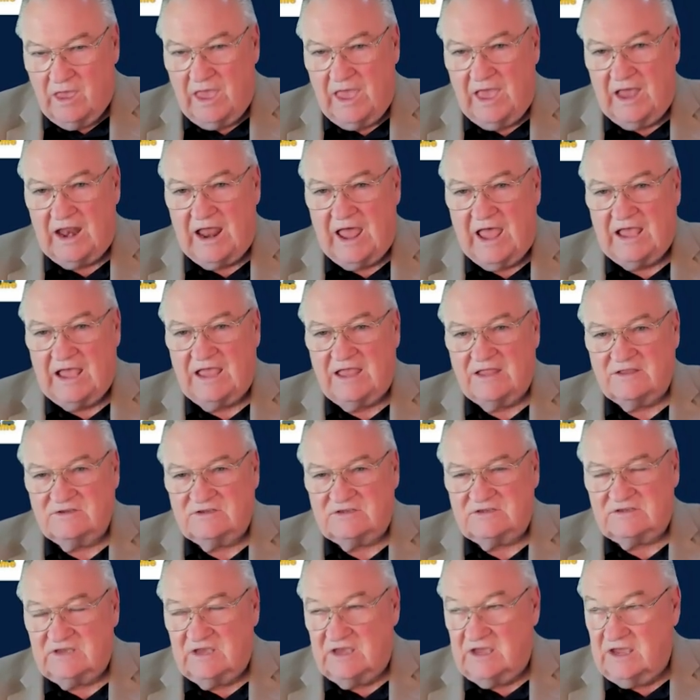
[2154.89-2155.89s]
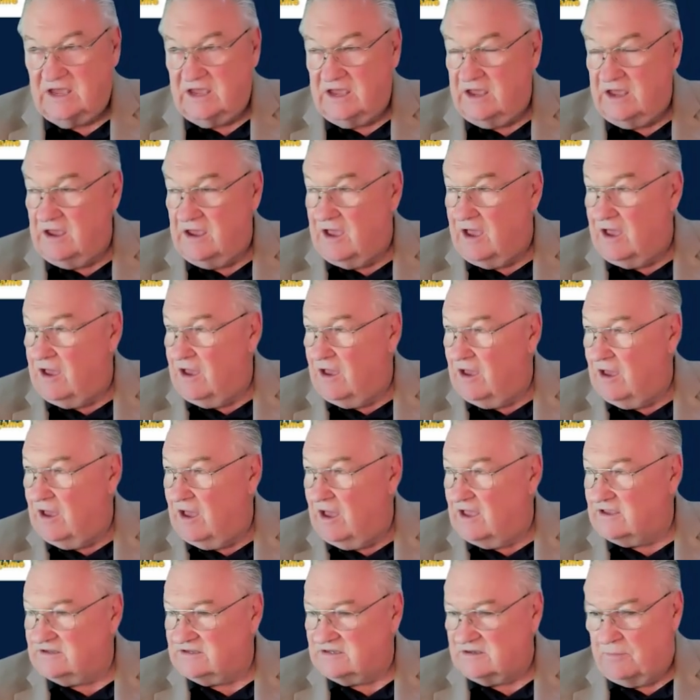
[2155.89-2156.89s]
and I can see
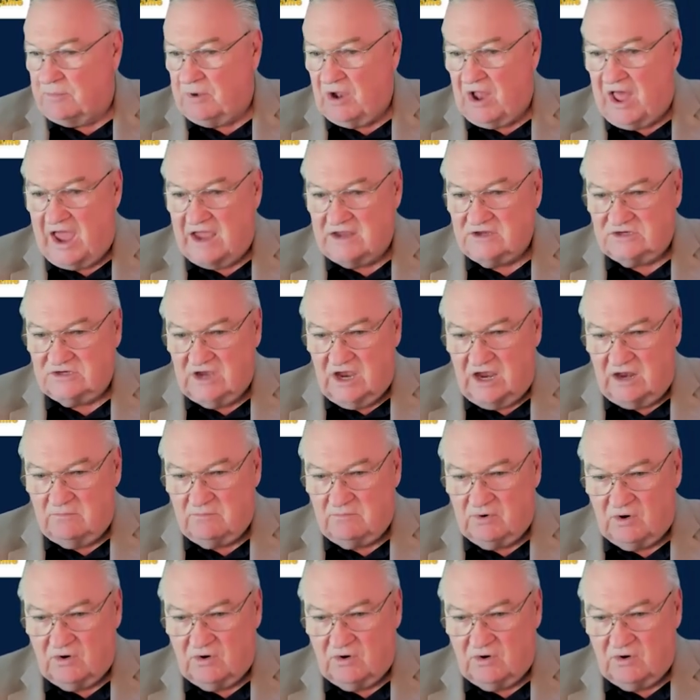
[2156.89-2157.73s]
a supply chain